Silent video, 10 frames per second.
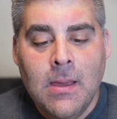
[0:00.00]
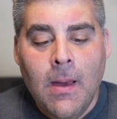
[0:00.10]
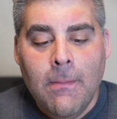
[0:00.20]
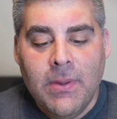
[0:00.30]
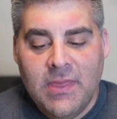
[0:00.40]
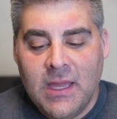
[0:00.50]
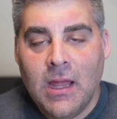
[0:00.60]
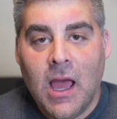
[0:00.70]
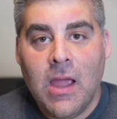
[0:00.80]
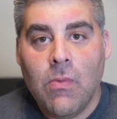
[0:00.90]
then
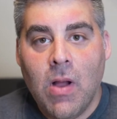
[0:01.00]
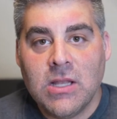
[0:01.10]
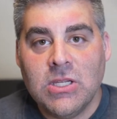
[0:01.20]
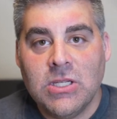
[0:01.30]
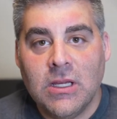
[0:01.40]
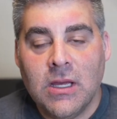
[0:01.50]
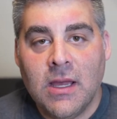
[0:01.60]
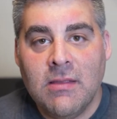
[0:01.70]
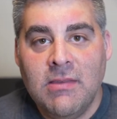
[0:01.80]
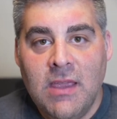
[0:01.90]
I watched
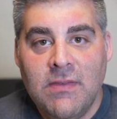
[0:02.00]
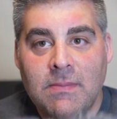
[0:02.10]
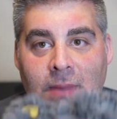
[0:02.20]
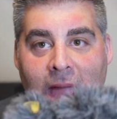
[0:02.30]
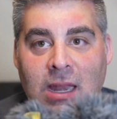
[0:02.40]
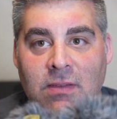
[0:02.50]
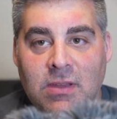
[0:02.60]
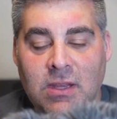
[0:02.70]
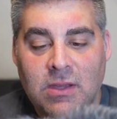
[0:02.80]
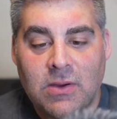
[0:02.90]
a David Manning
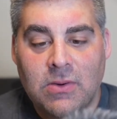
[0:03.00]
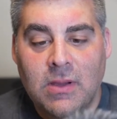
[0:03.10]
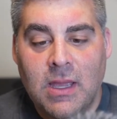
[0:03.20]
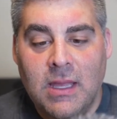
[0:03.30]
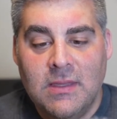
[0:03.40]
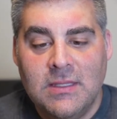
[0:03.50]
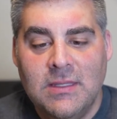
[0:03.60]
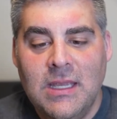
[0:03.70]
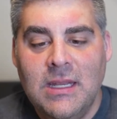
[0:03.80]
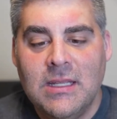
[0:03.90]
video, and this
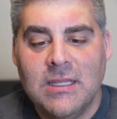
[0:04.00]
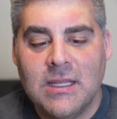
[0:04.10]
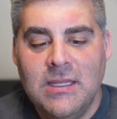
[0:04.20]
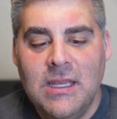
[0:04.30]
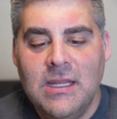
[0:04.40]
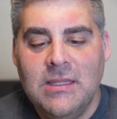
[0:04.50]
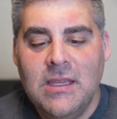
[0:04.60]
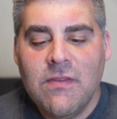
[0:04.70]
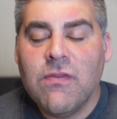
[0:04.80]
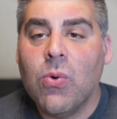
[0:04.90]
Deity, it's like a Deity
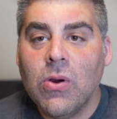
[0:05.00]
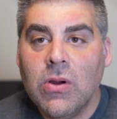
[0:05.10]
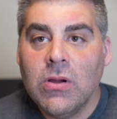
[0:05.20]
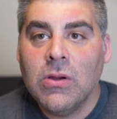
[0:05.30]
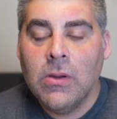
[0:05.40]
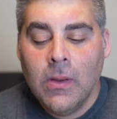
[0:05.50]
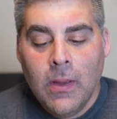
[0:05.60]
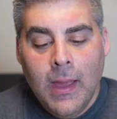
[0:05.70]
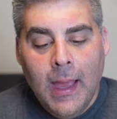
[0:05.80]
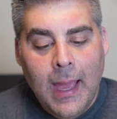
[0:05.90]
D4.
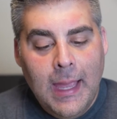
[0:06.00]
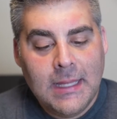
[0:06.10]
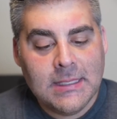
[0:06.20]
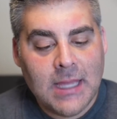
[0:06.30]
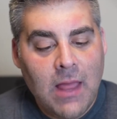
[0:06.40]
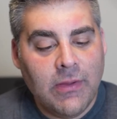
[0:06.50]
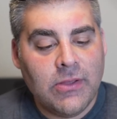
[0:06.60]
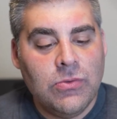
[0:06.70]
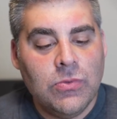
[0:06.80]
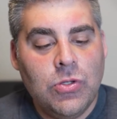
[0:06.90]
It's got like
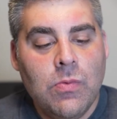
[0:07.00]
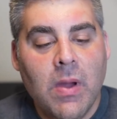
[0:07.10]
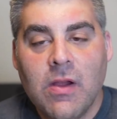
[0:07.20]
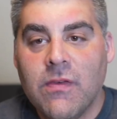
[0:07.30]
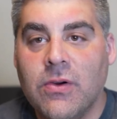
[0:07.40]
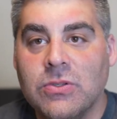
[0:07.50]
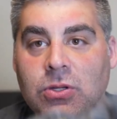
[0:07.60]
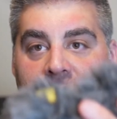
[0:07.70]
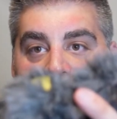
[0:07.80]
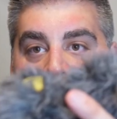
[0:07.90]
two microphones. So
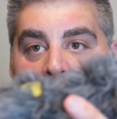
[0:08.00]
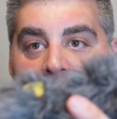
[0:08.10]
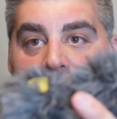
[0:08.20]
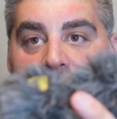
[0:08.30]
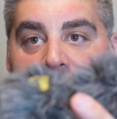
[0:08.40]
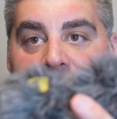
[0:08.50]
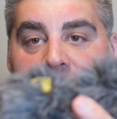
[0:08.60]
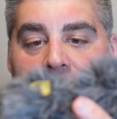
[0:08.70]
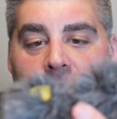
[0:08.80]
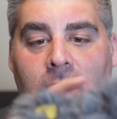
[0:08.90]
it's got a microphone pointing
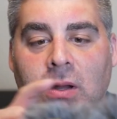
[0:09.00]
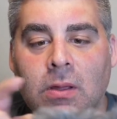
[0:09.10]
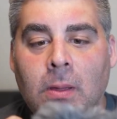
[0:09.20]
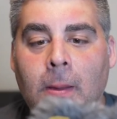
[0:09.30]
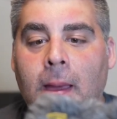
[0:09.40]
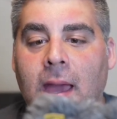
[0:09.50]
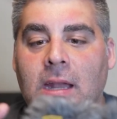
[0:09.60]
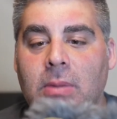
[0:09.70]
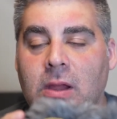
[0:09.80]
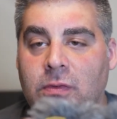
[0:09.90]
forward and a
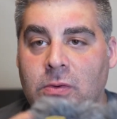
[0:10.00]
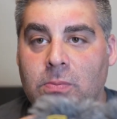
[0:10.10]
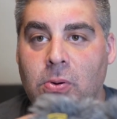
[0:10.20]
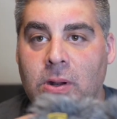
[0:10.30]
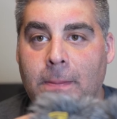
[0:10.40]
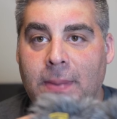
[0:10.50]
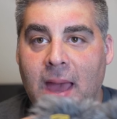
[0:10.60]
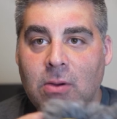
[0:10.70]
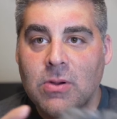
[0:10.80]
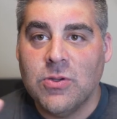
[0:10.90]
microphone pointing
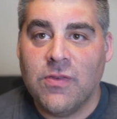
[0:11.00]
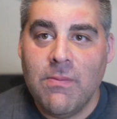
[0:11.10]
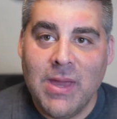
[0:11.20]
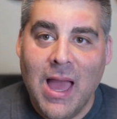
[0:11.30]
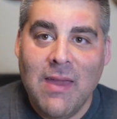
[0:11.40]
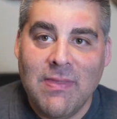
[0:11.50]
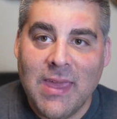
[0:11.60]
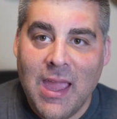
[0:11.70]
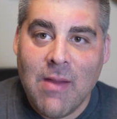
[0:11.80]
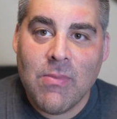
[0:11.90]
backward. So if I'm behind the
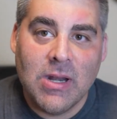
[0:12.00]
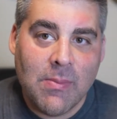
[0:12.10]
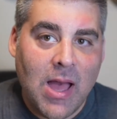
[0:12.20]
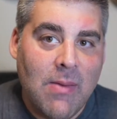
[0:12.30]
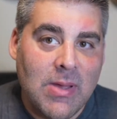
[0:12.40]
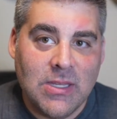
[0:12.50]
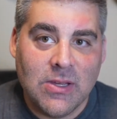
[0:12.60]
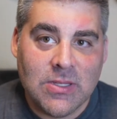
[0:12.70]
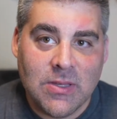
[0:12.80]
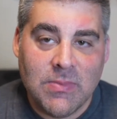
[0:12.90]
camera and I'm commenting
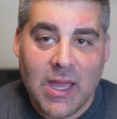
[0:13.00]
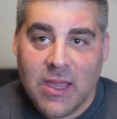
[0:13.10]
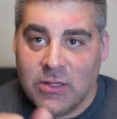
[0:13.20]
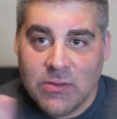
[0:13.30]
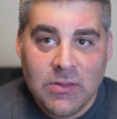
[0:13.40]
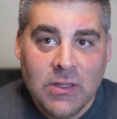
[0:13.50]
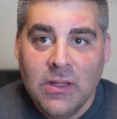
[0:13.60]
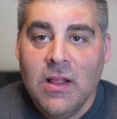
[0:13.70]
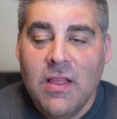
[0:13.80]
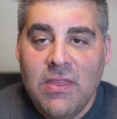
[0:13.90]
on something, I could
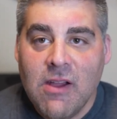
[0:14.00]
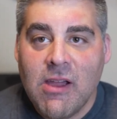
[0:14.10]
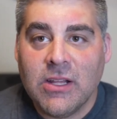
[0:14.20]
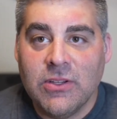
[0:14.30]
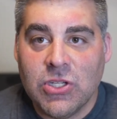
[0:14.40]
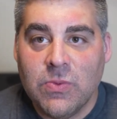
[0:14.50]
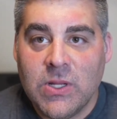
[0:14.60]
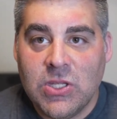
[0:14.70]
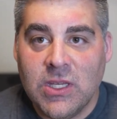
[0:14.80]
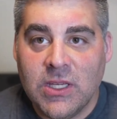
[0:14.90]
theoretically
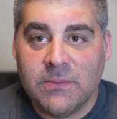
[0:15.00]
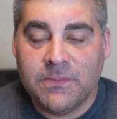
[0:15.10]
switch the